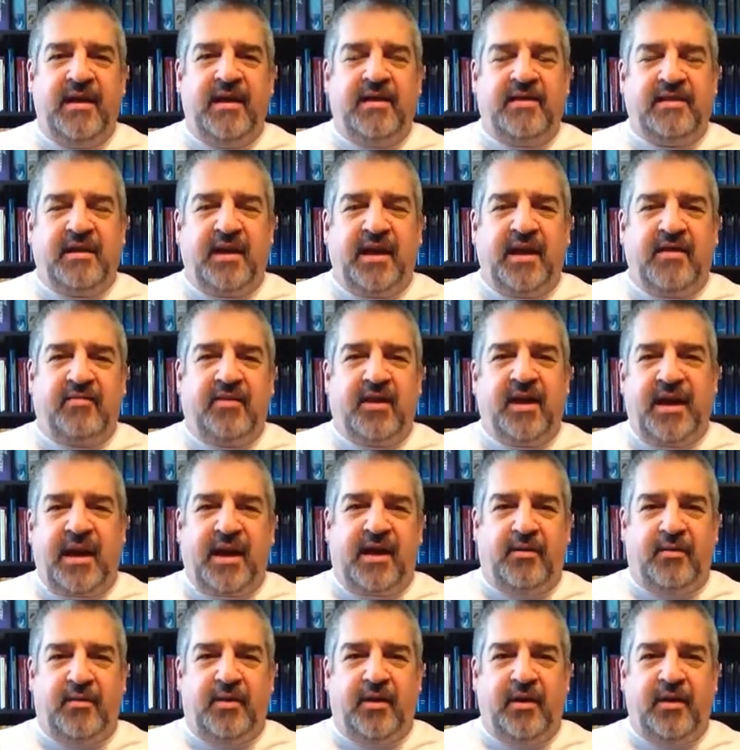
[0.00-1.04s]
that every
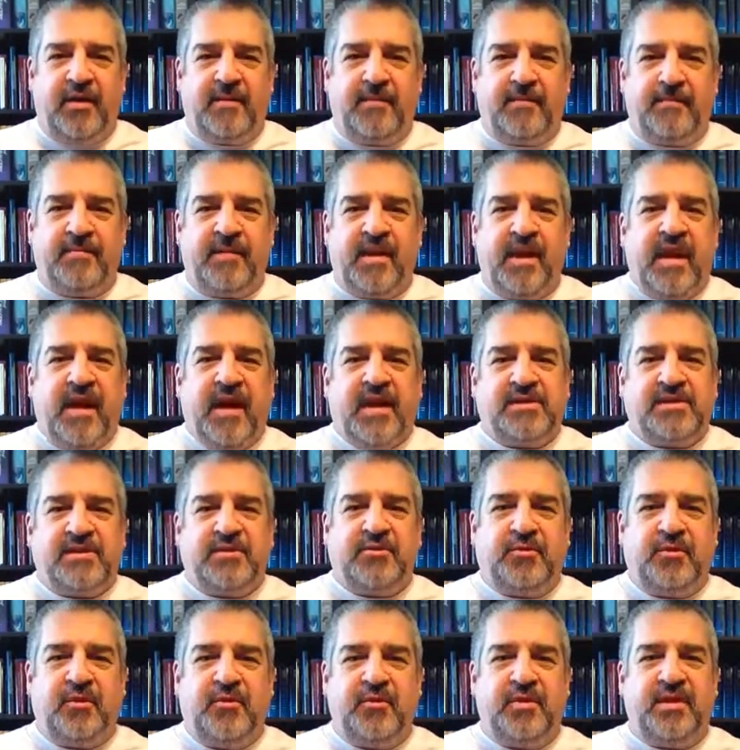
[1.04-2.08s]
hour, as a
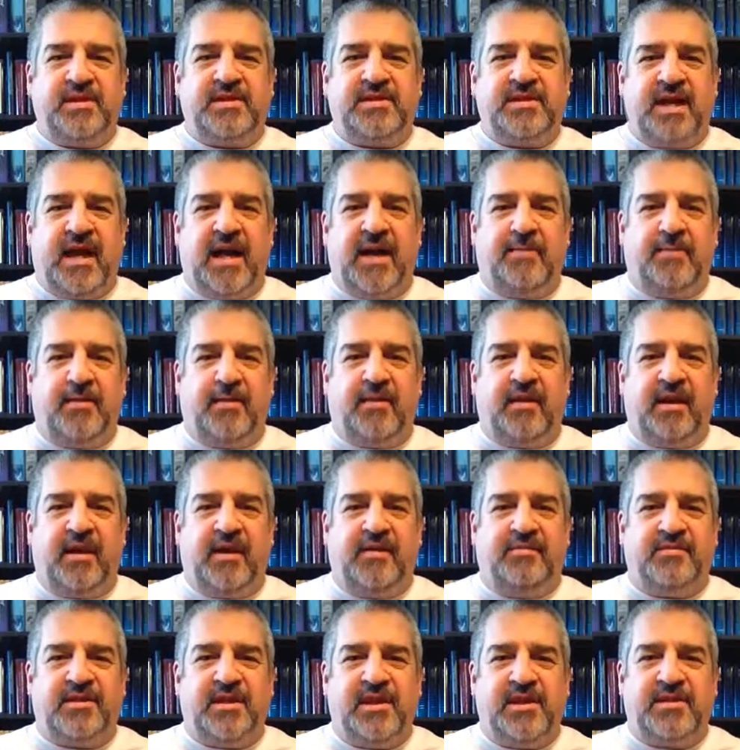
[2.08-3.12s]
true disciple
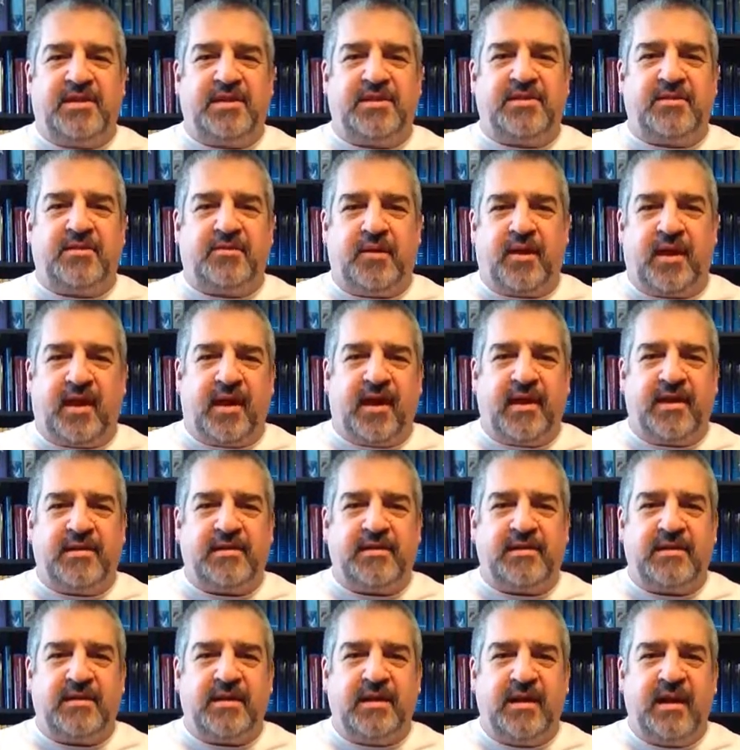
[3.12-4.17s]
of Jesus
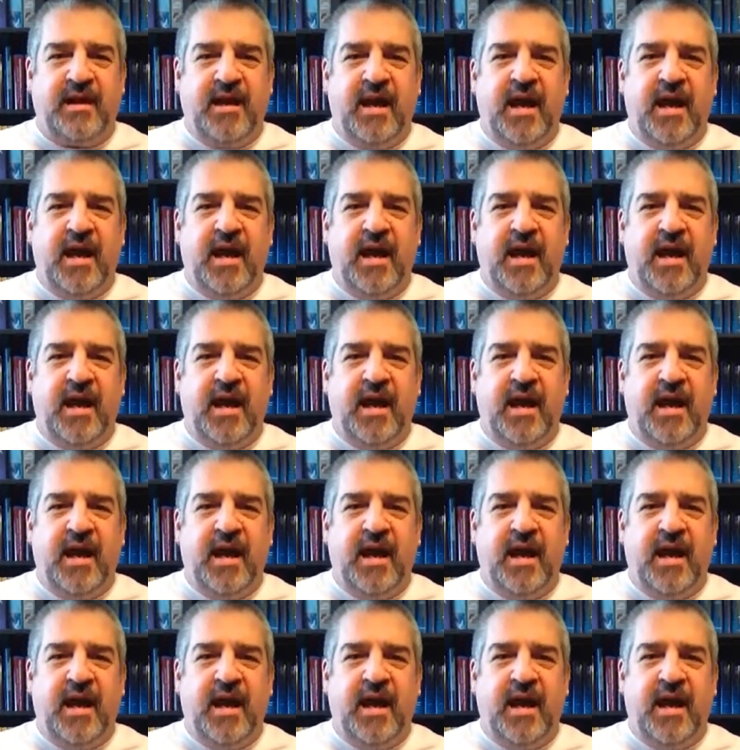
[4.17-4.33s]
Christ,